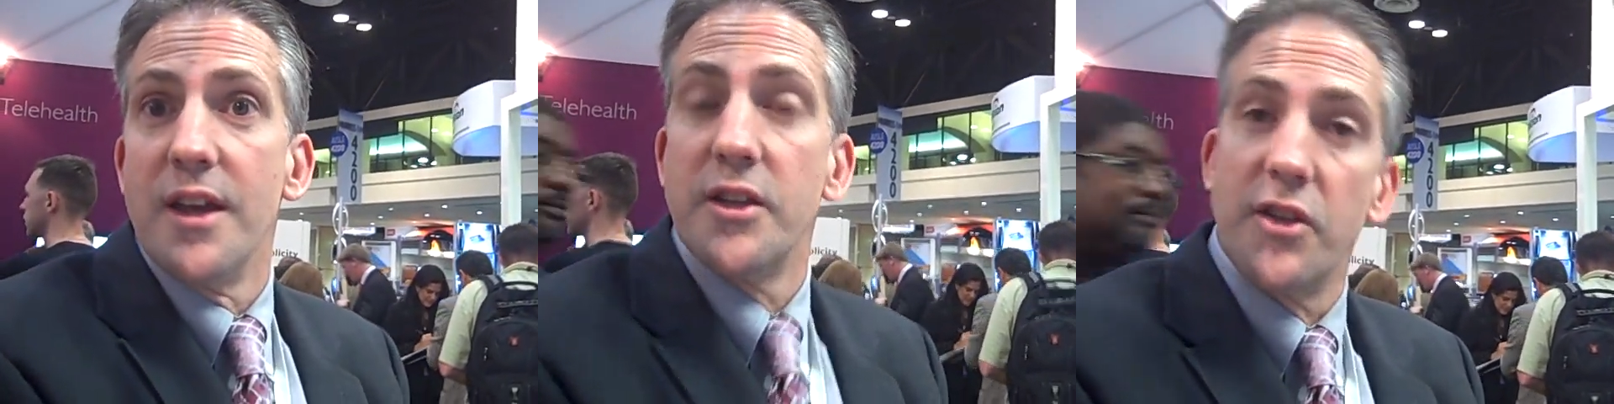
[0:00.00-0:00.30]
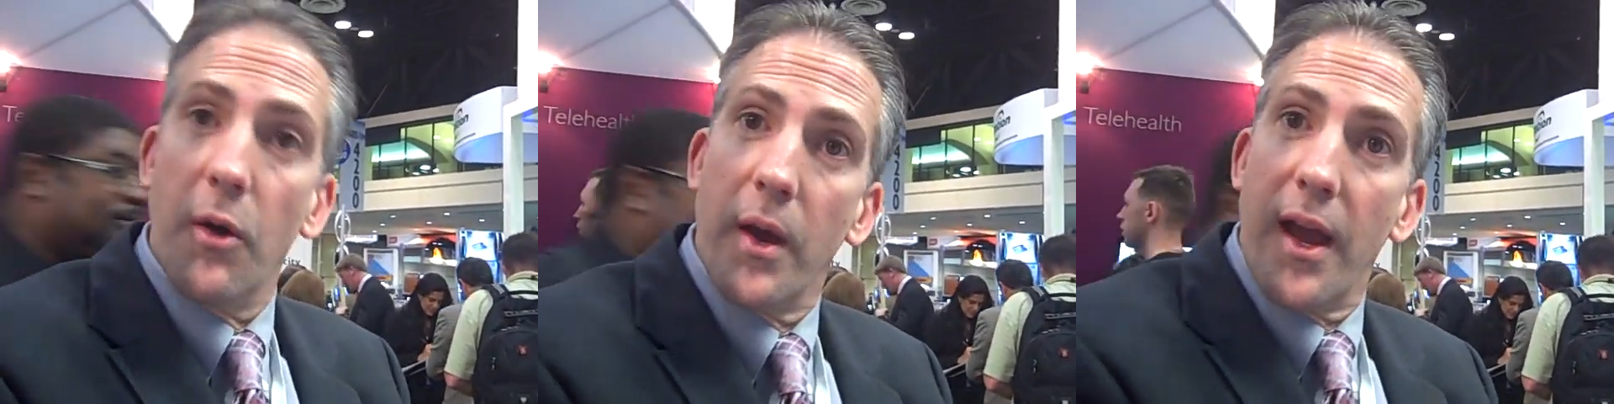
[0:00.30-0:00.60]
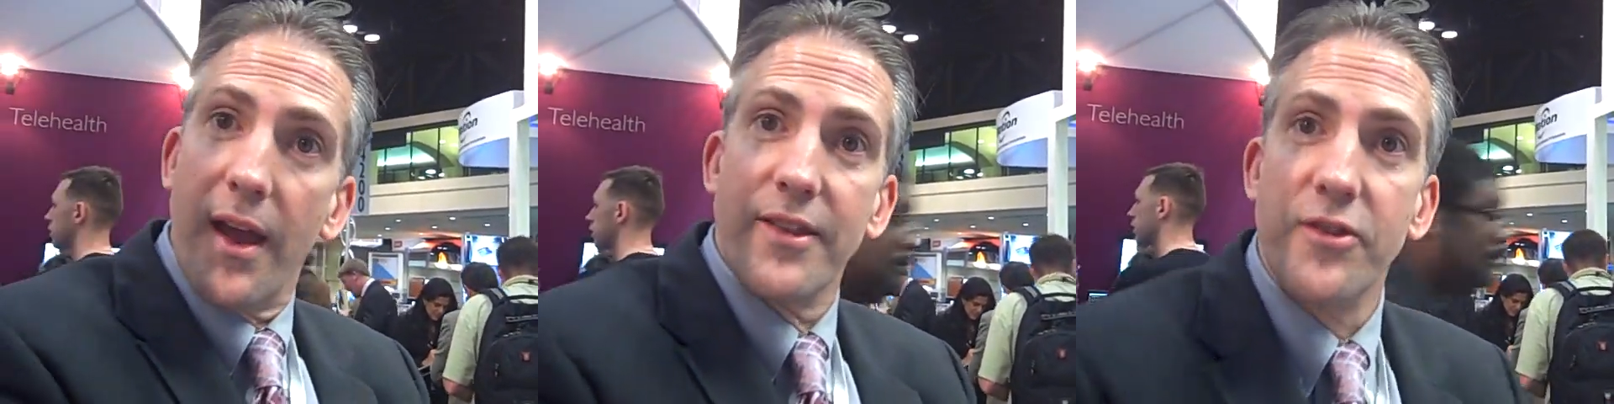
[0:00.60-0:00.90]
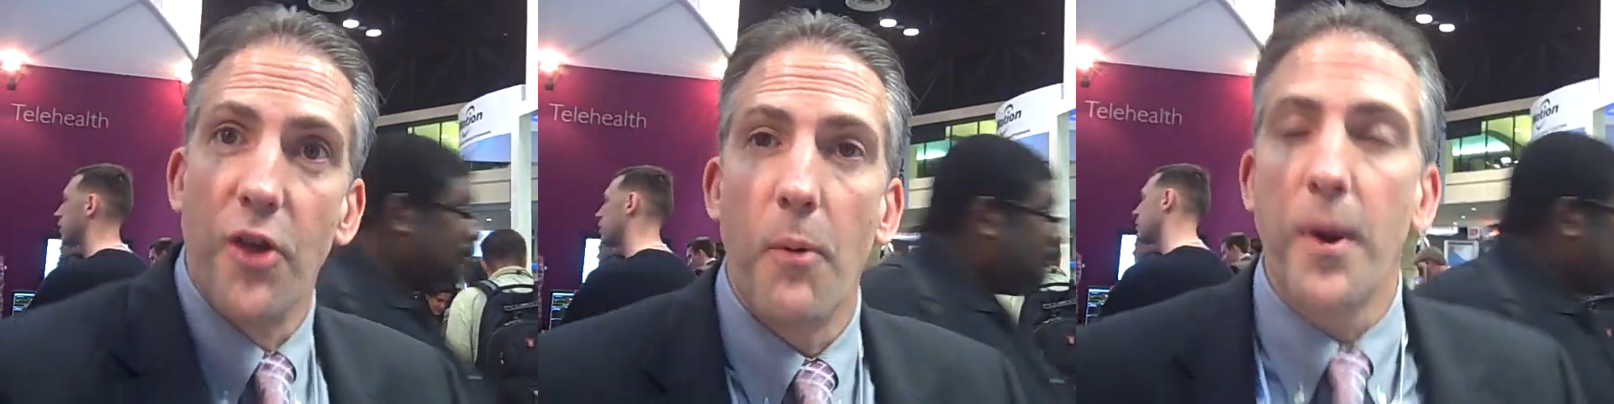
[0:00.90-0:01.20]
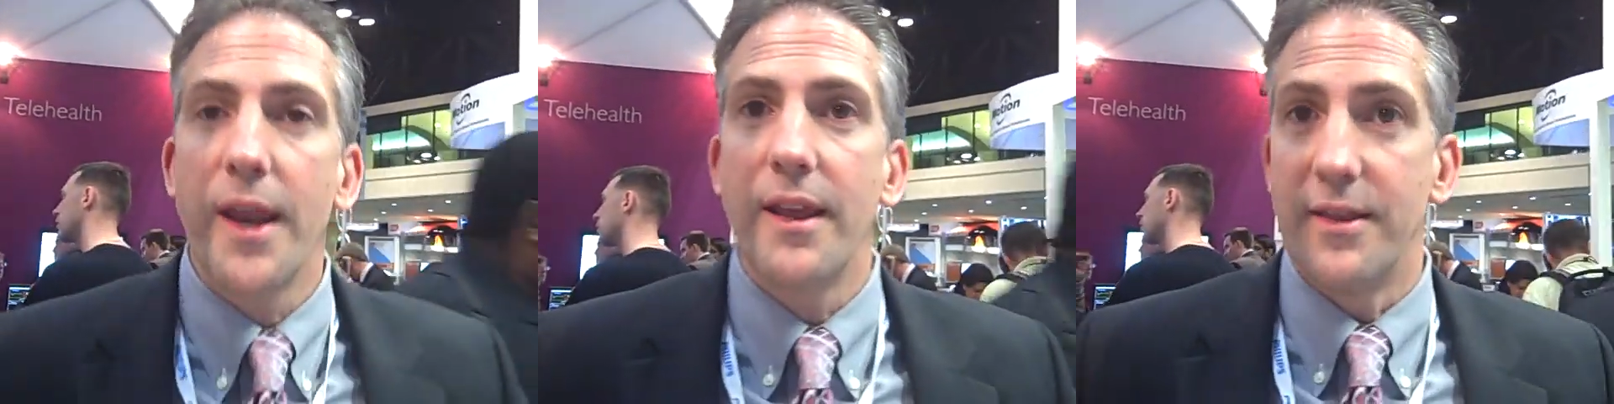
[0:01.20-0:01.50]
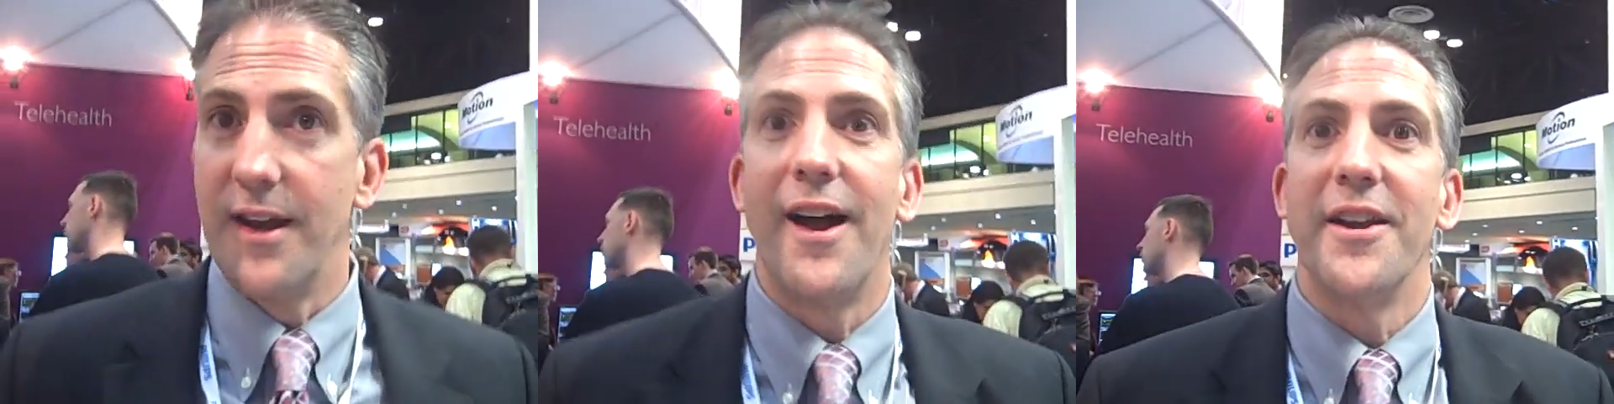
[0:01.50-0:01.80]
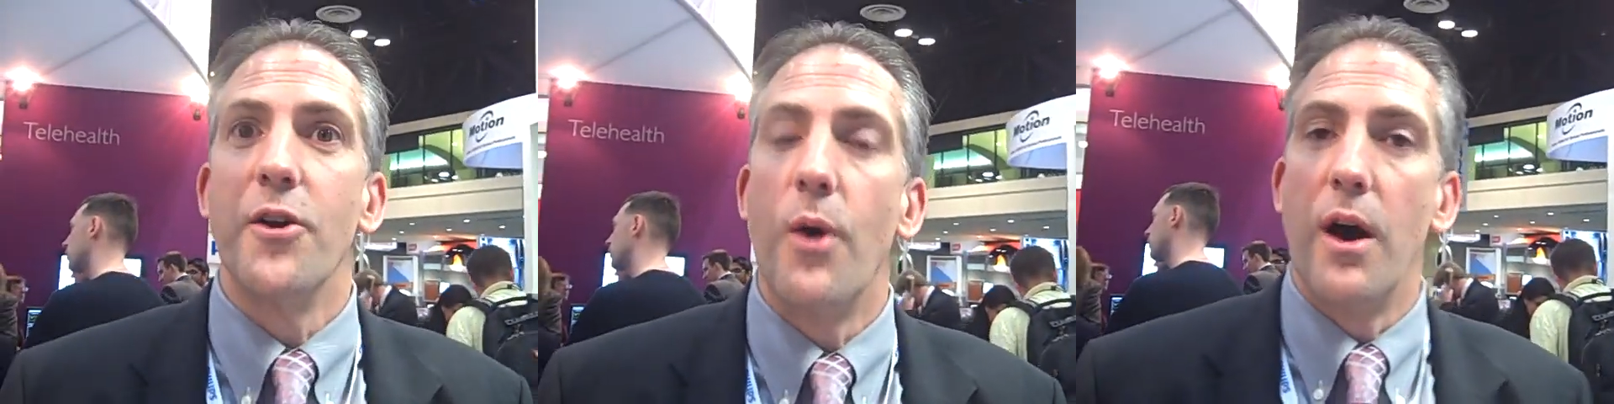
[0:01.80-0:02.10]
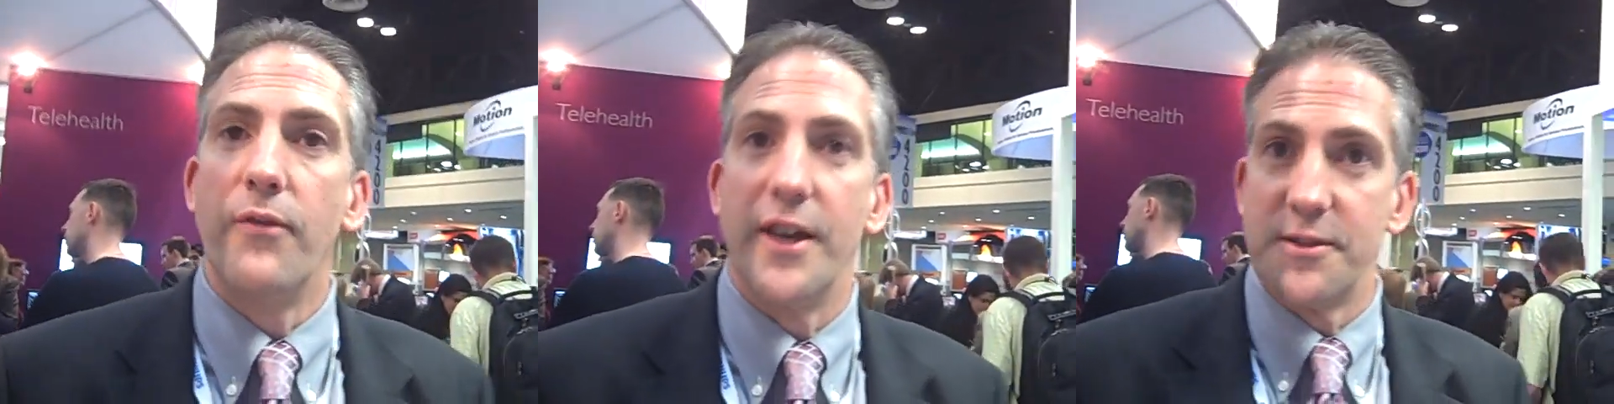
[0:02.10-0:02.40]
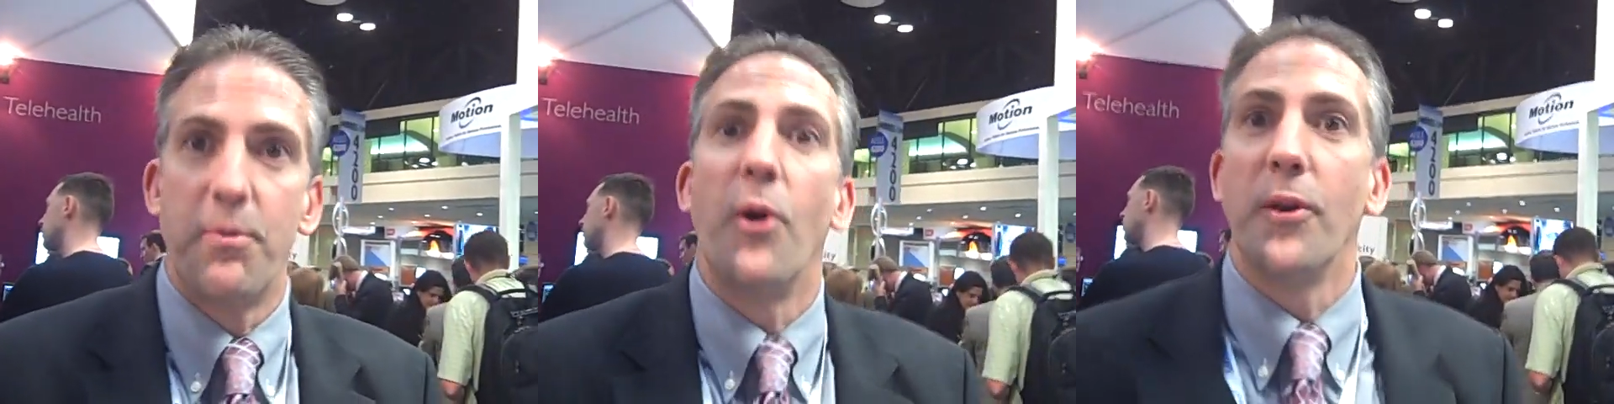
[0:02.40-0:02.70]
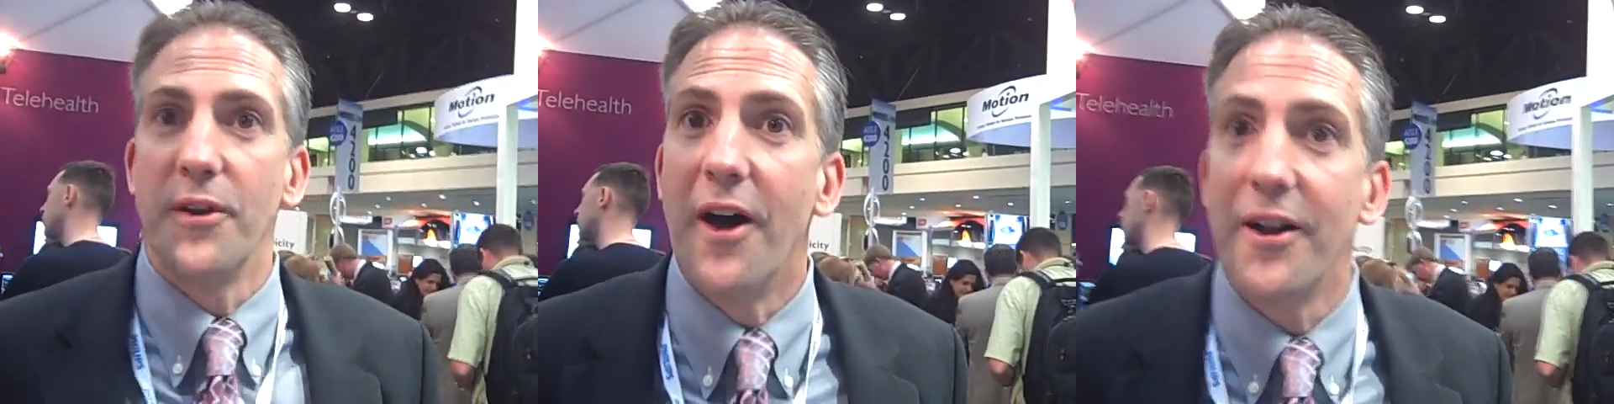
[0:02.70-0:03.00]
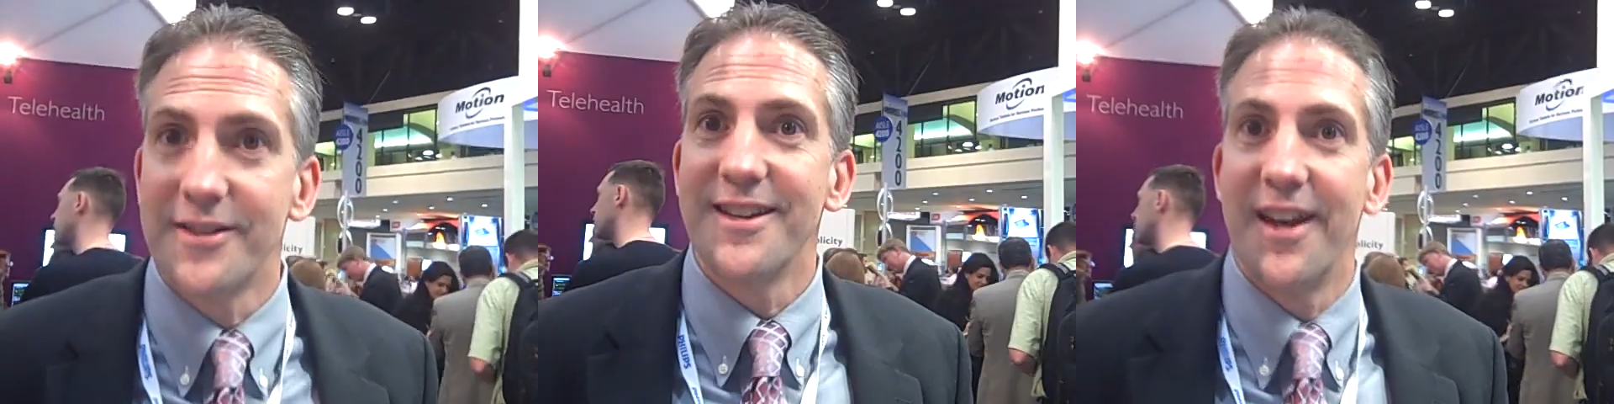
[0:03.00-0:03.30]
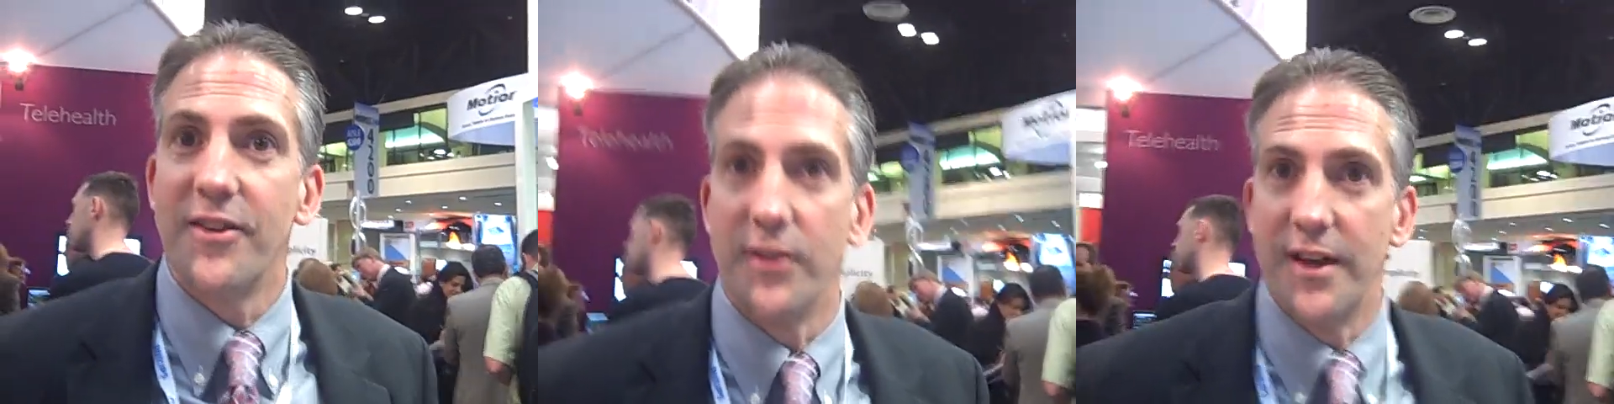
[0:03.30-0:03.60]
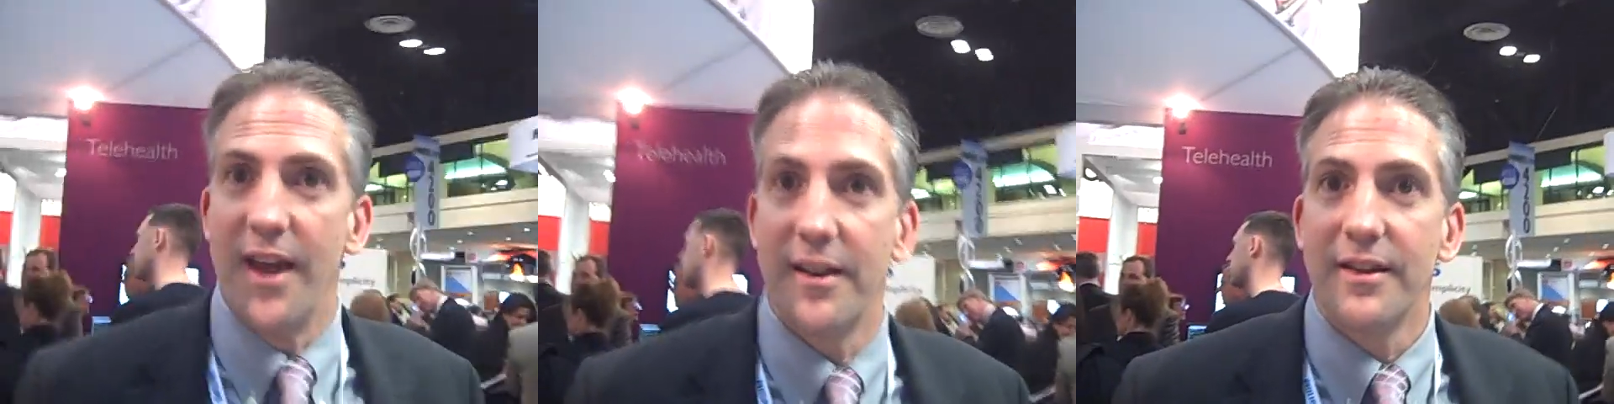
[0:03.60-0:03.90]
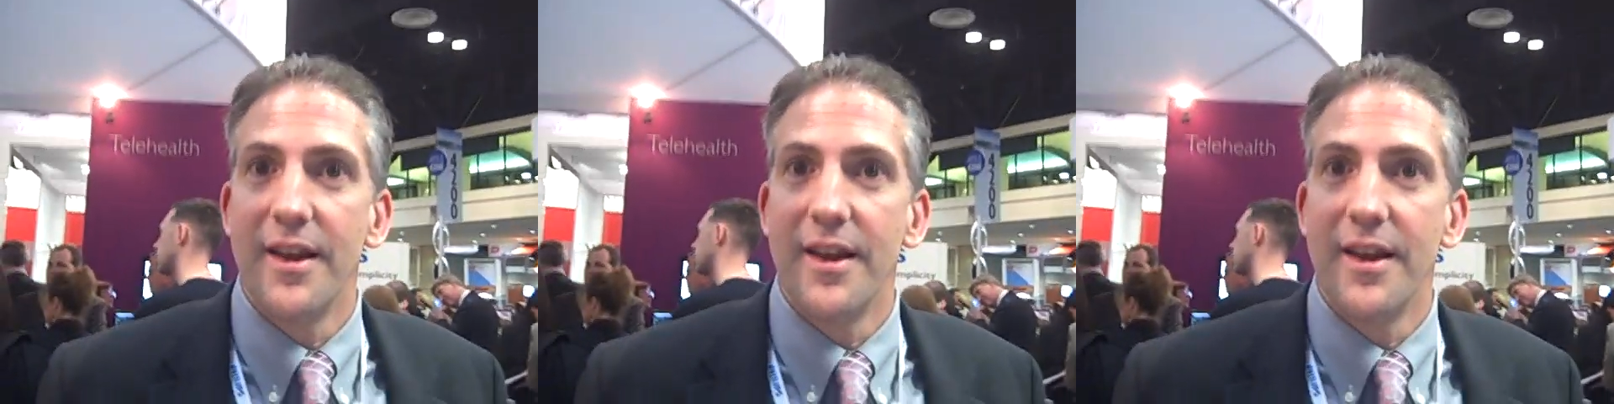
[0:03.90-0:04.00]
So nobody that I know of has pulled it all together yet,